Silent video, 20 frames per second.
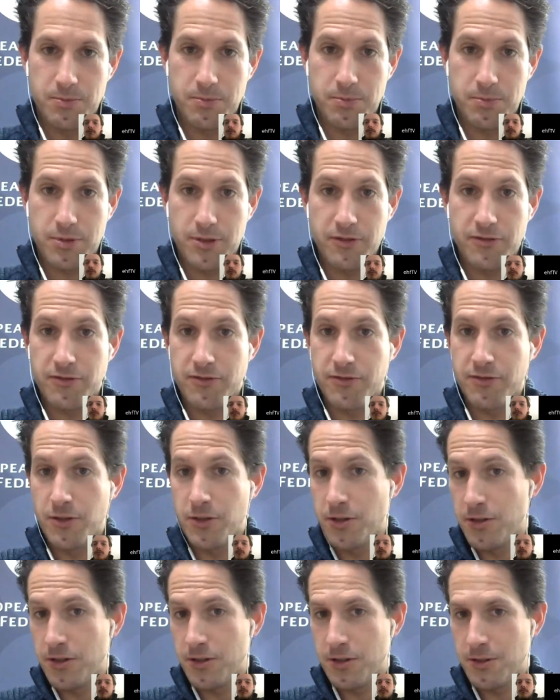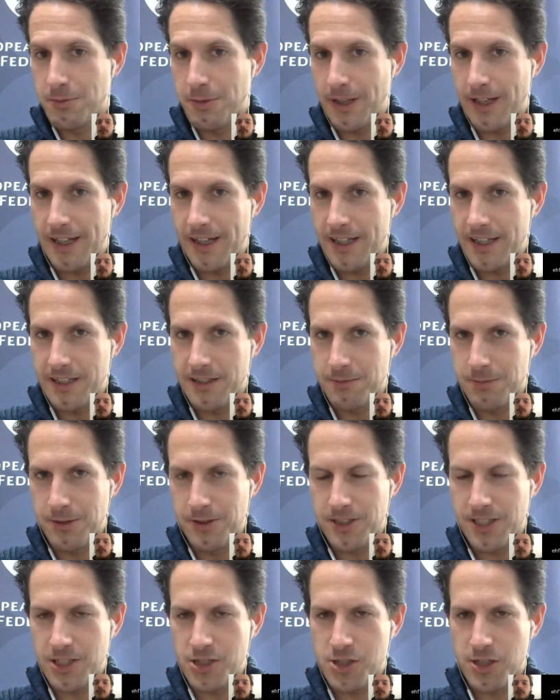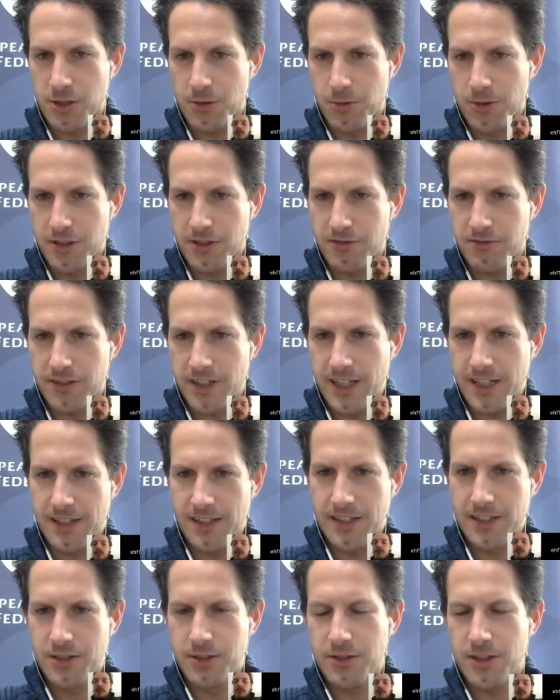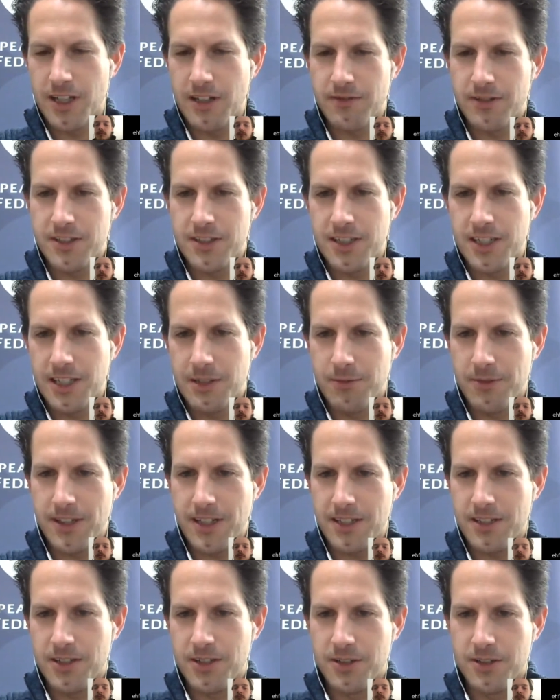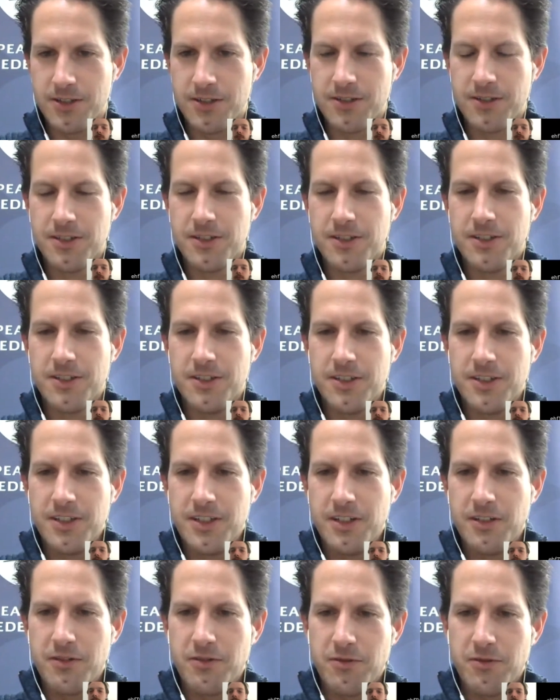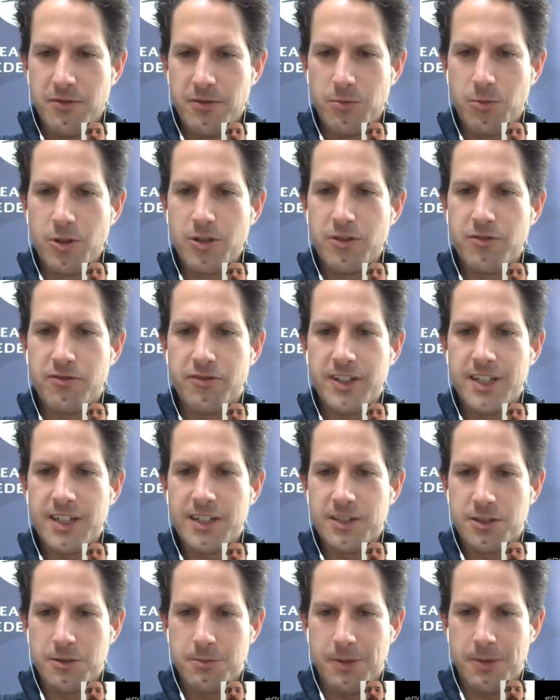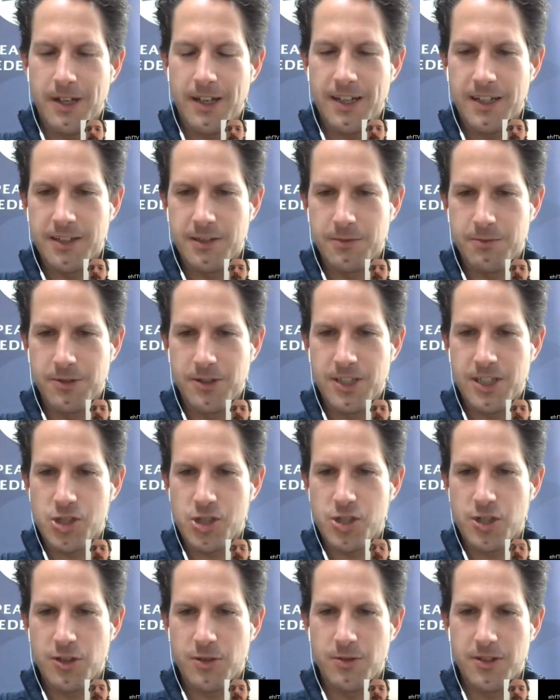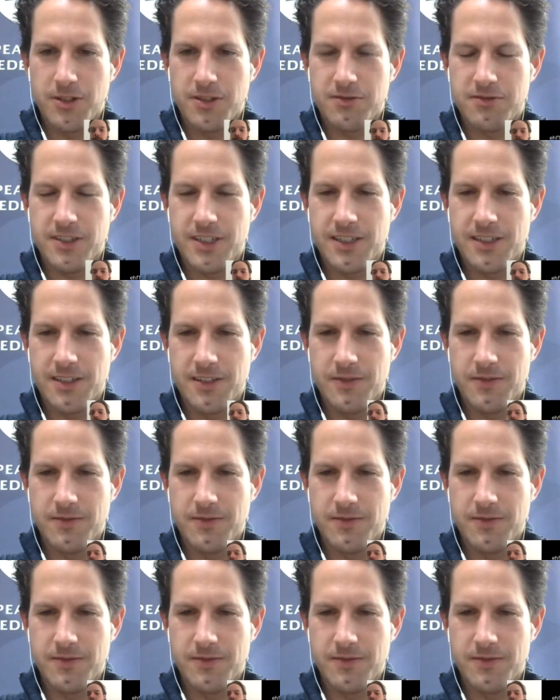prefer to play in a potential quarterfinal, and do you have a team that you would fear to play in a potential quarterfinal?